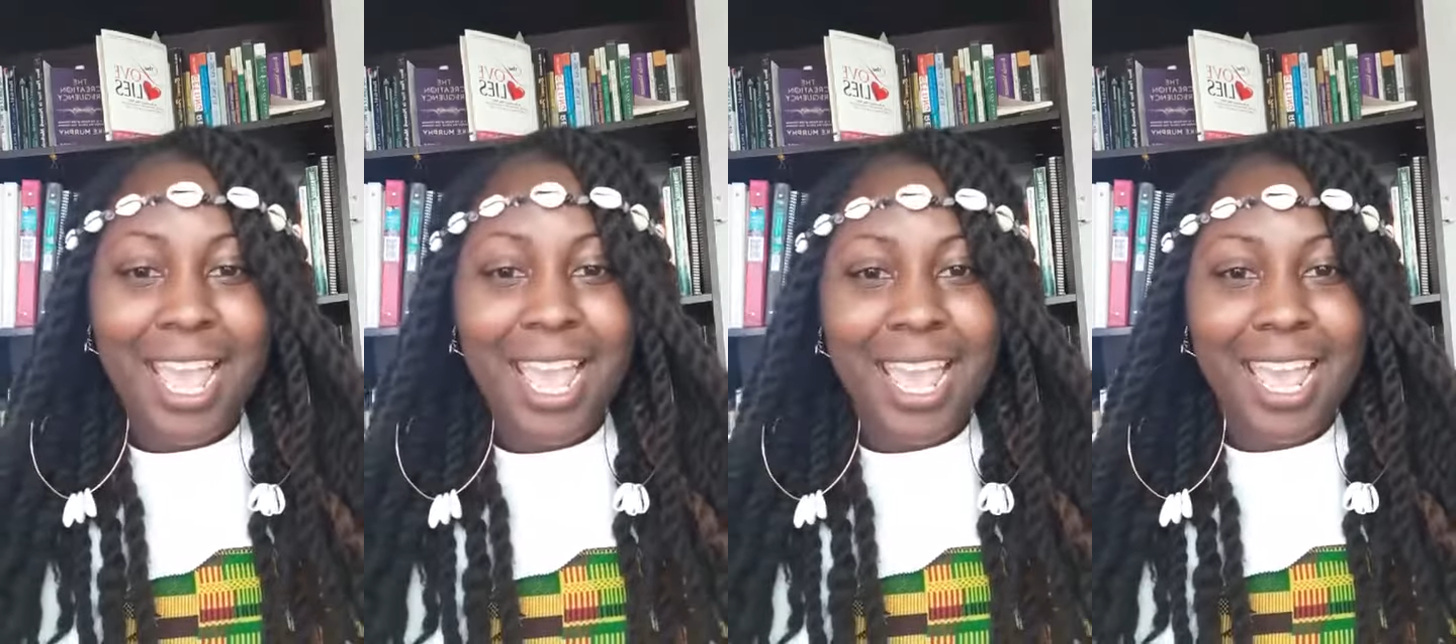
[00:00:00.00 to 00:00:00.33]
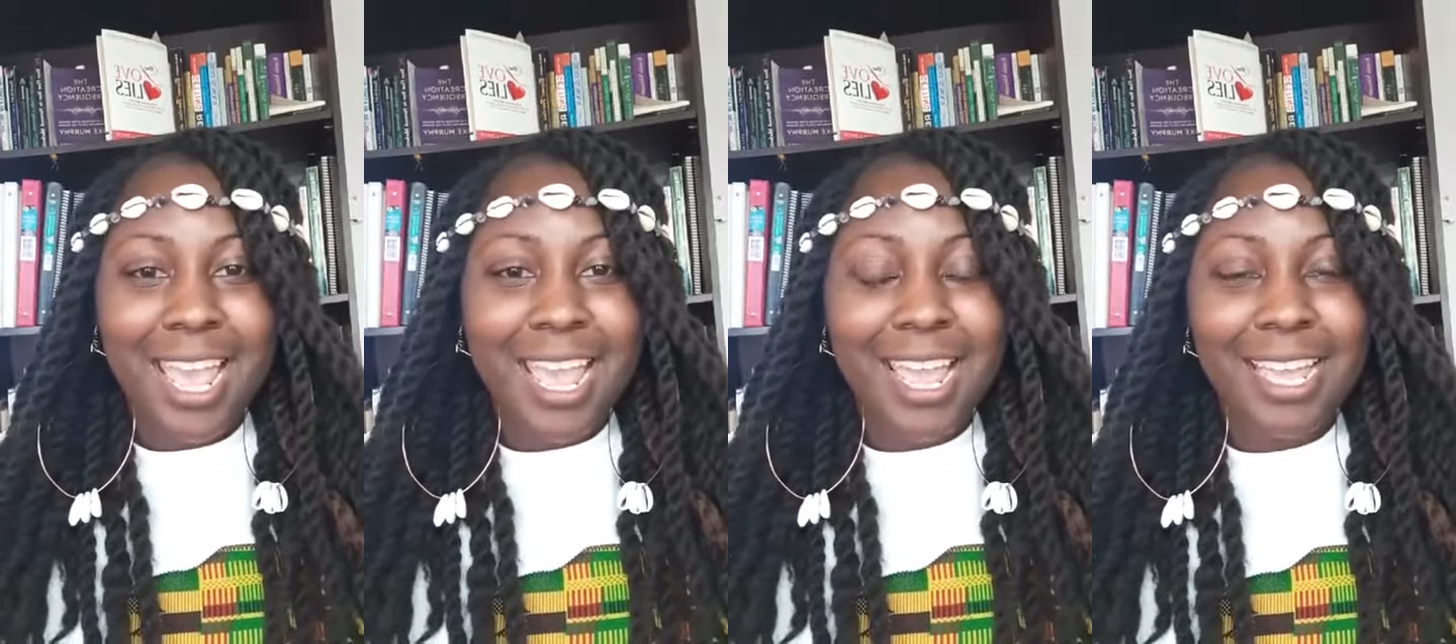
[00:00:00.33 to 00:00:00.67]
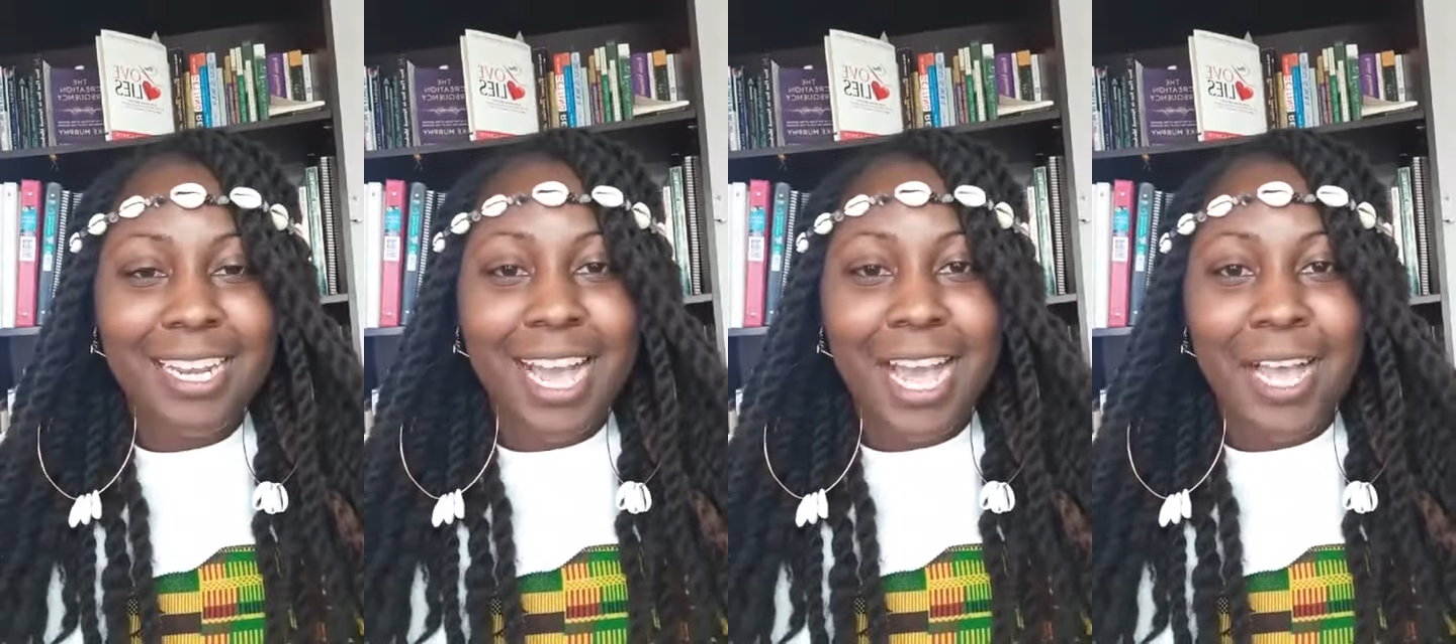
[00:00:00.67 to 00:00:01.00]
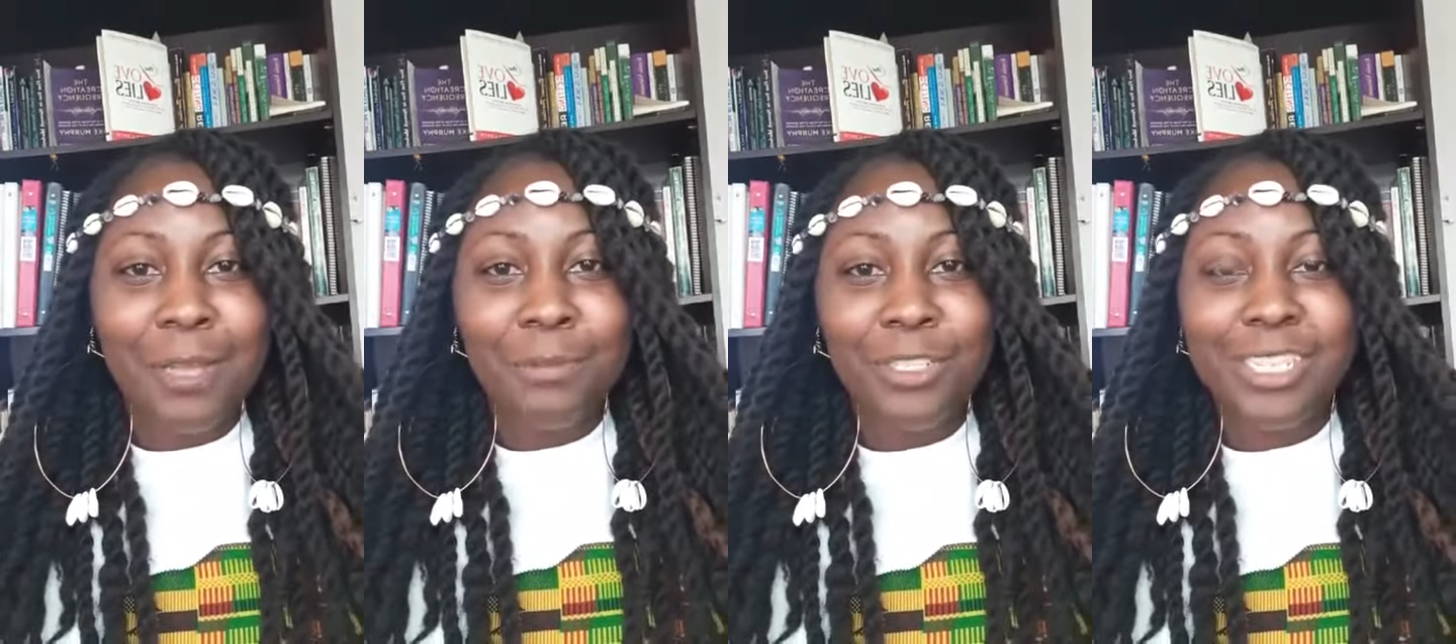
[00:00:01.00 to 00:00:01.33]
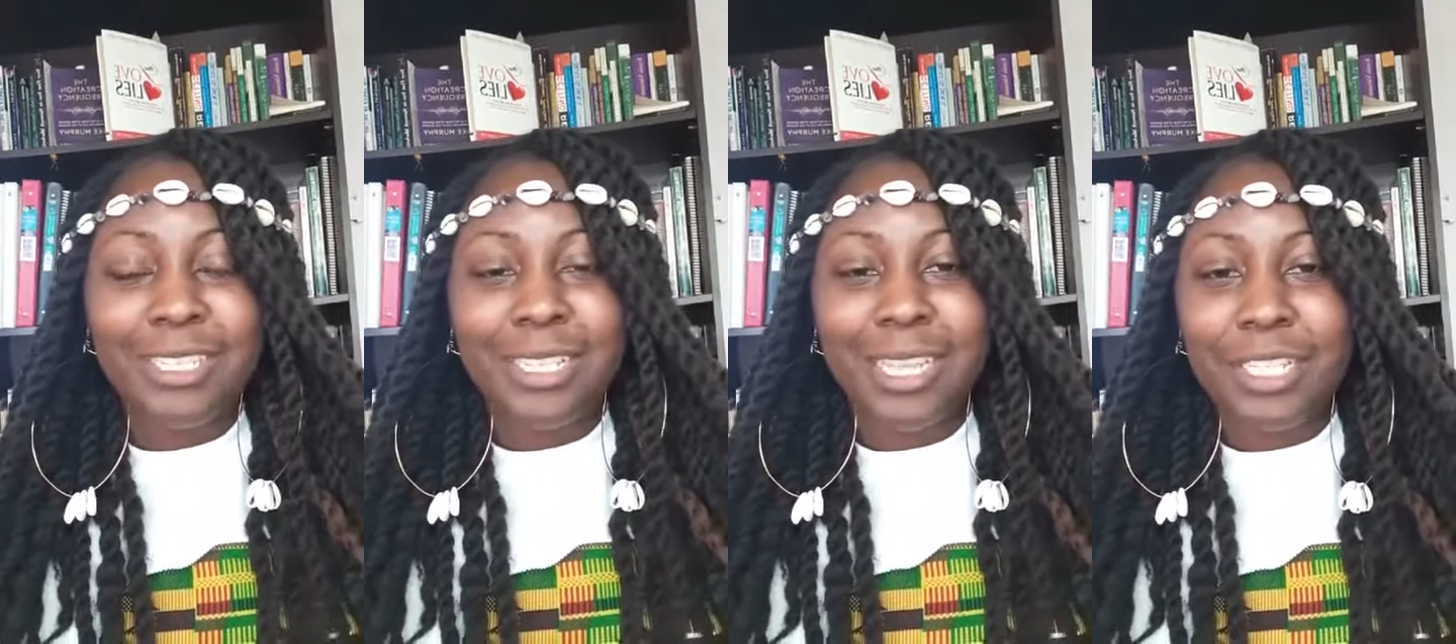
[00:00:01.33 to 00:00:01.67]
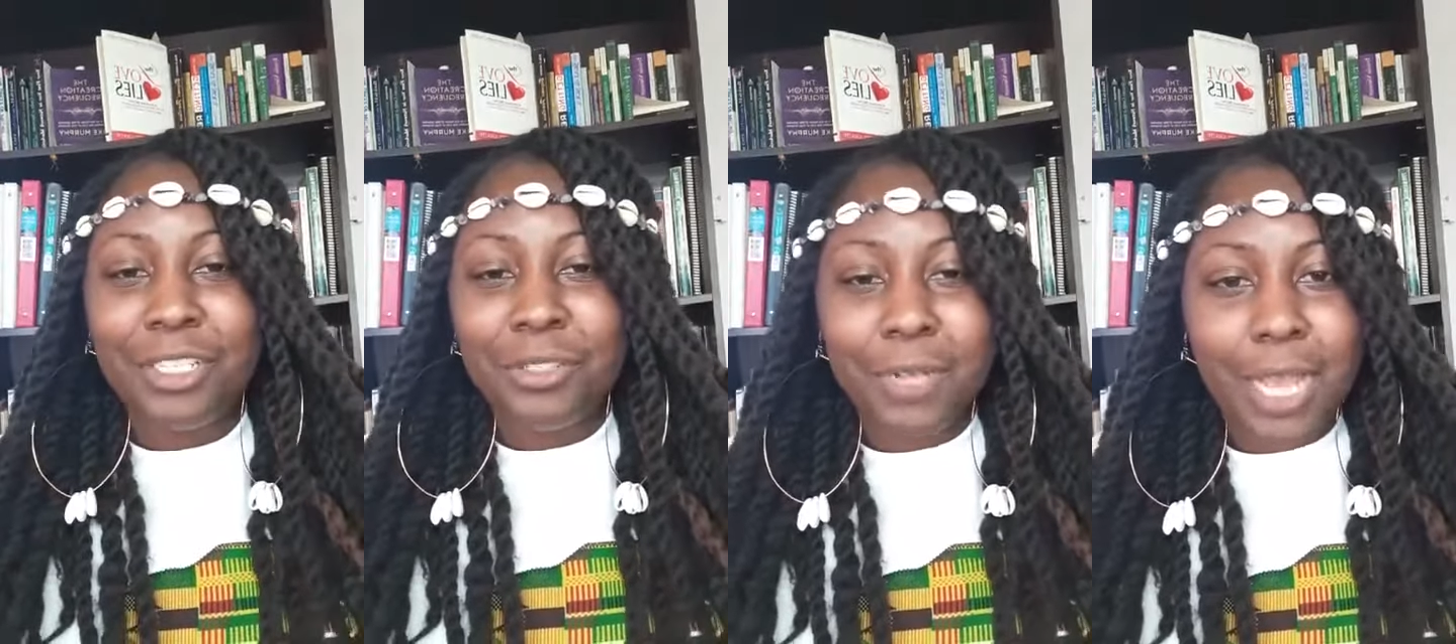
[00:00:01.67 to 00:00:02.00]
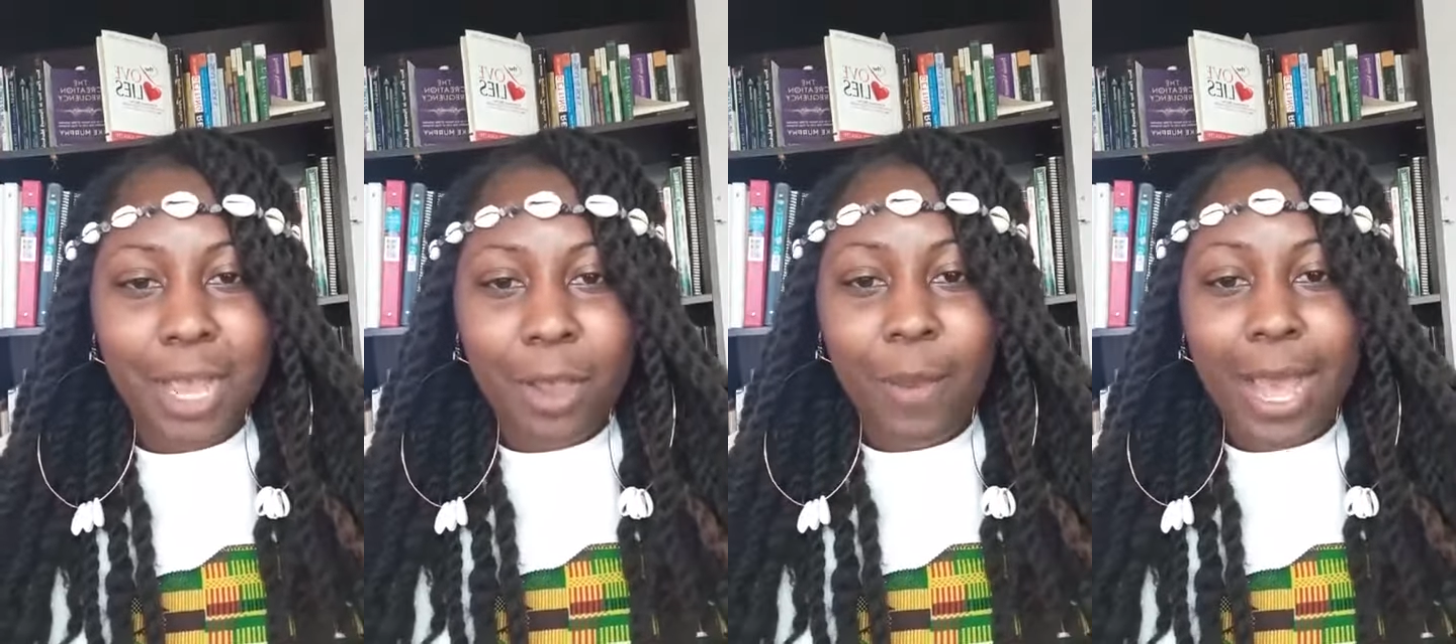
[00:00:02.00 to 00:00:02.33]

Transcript: And just to let you know,